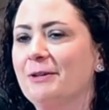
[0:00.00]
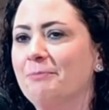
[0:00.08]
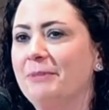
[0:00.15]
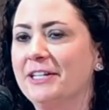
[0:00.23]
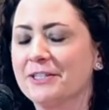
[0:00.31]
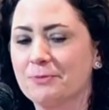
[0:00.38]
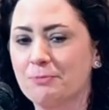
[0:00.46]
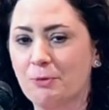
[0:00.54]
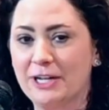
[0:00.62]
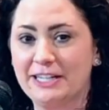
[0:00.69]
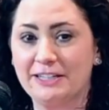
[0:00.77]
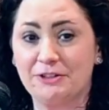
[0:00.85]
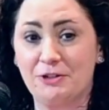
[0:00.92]
Because
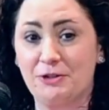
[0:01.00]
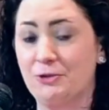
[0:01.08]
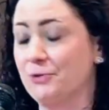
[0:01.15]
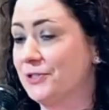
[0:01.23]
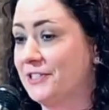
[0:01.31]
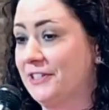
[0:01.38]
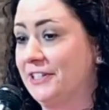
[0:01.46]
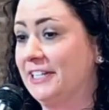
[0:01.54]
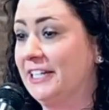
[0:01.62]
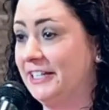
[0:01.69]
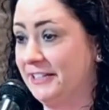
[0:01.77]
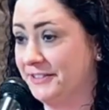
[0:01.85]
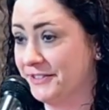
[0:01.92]
breaking the news to the
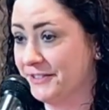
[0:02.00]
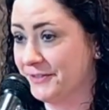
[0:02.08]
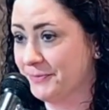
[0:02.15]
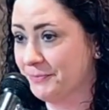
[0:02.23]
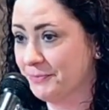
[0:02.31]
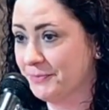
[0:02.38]
kids